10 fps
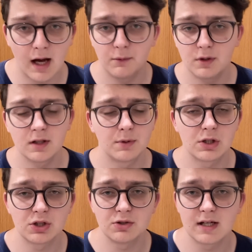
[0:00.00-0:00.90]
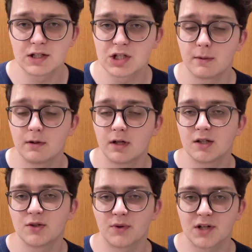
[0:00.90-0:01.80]
really appreciate you taking the time of your day
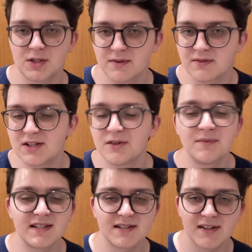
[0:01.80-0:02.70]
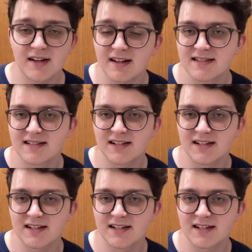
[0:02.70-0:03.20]
to watch my video. It means a lot.